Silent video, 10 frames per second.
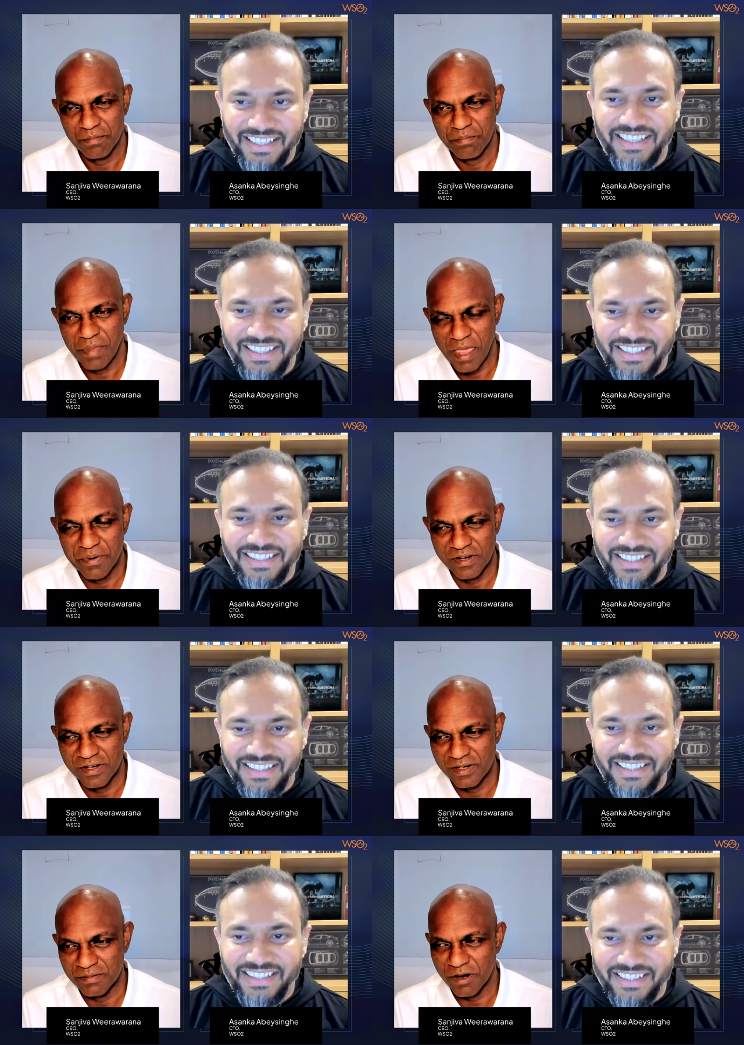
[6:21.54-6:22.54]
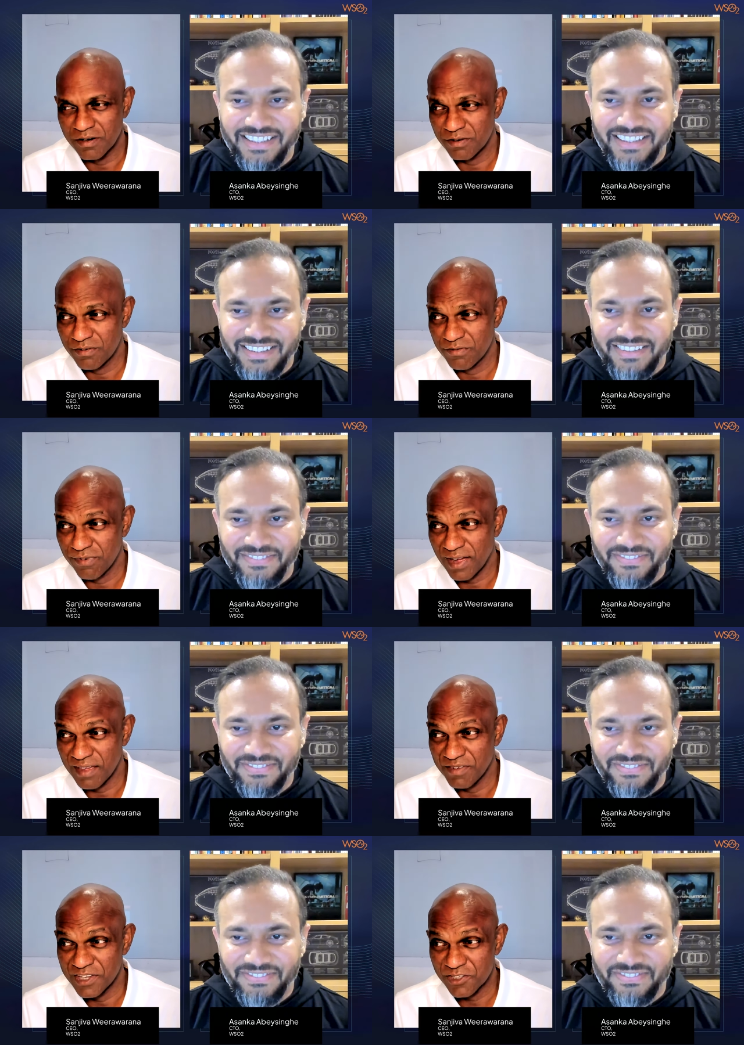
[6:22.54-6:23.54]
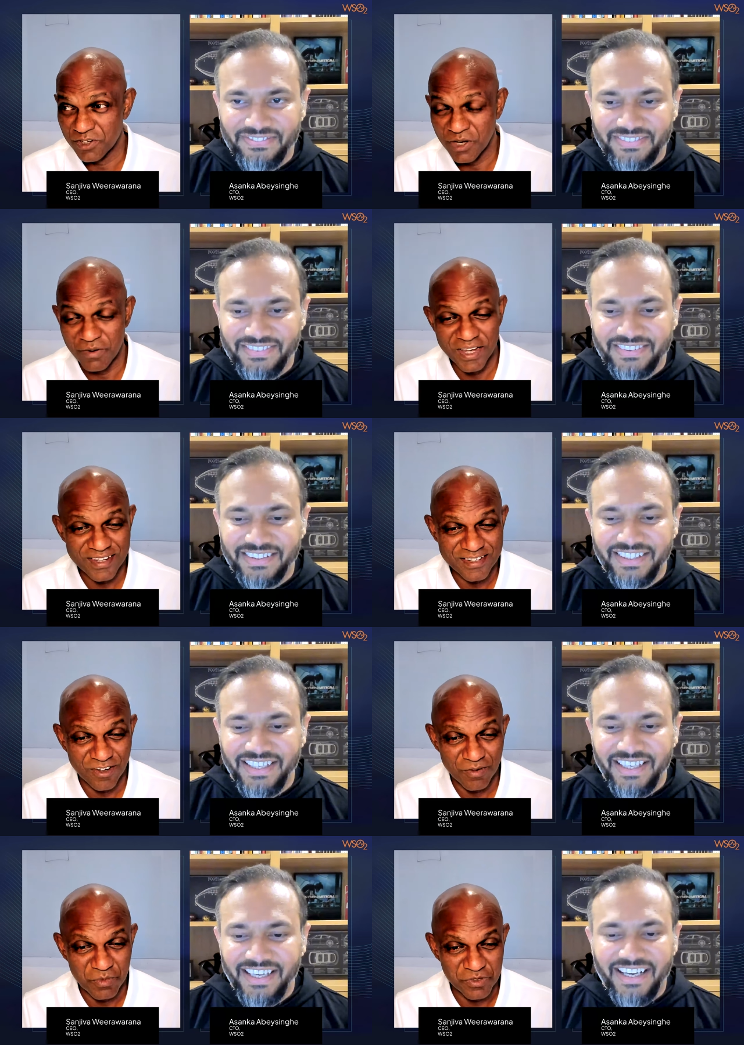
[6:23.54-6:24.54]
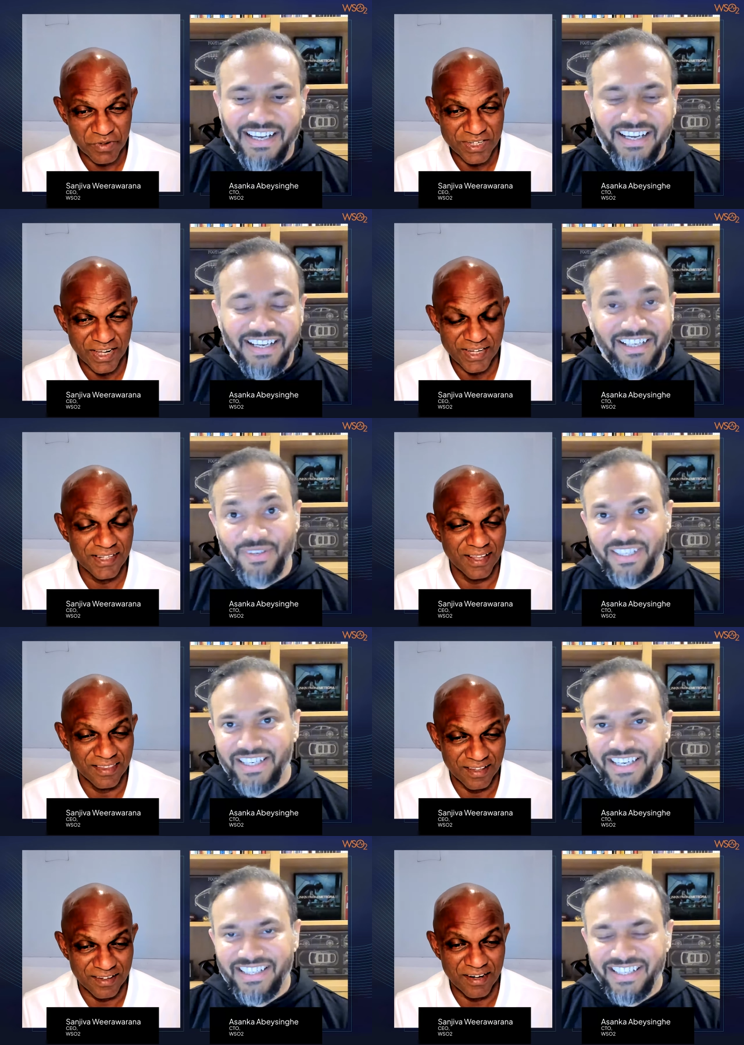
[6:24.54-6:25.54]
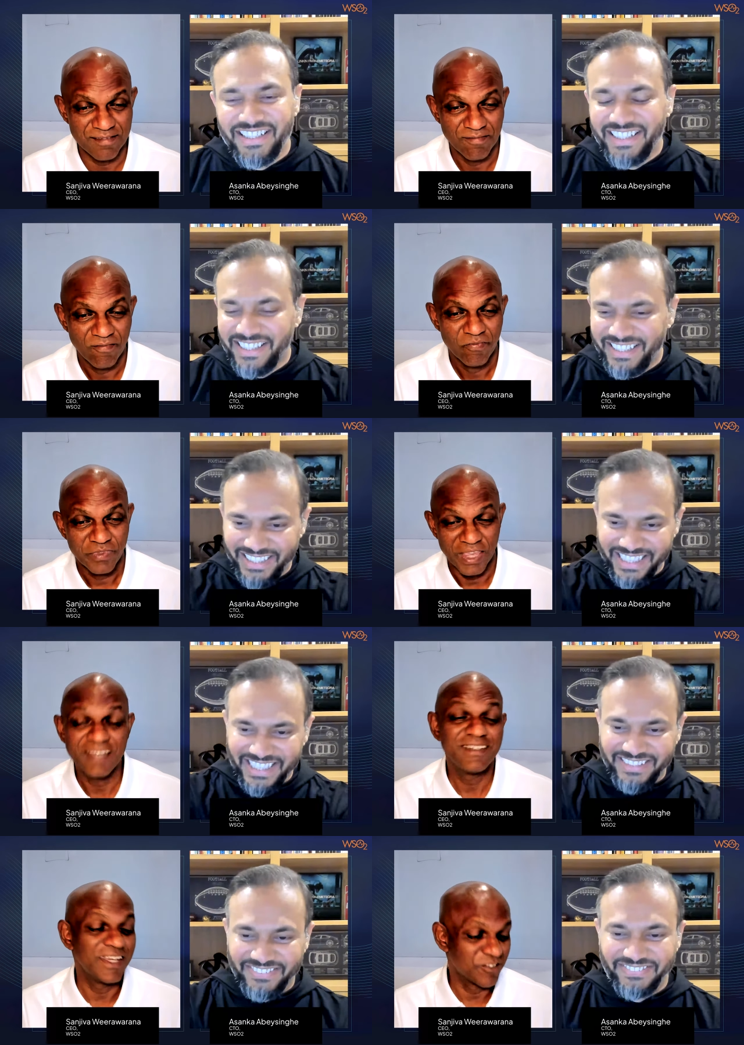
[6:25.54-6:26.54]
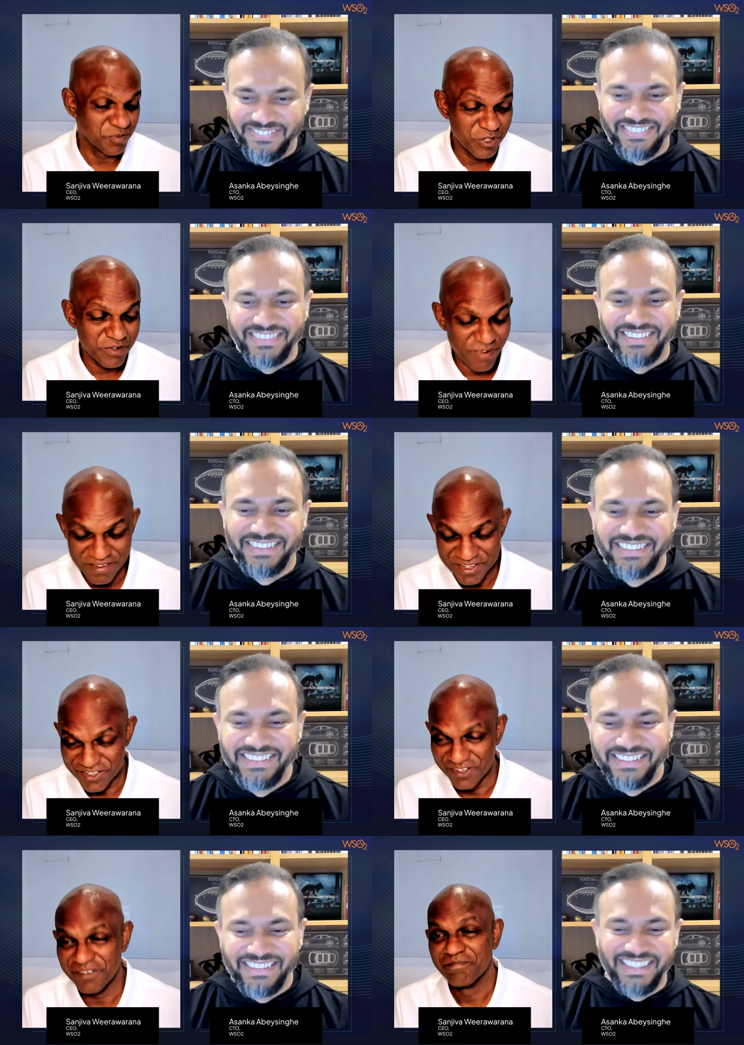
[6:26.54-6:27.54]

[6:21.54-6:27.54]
Speaker 1: paper about five years ago now, I guess, almost 2018. Uh, 2018, yeah. eight years, more than five years ago,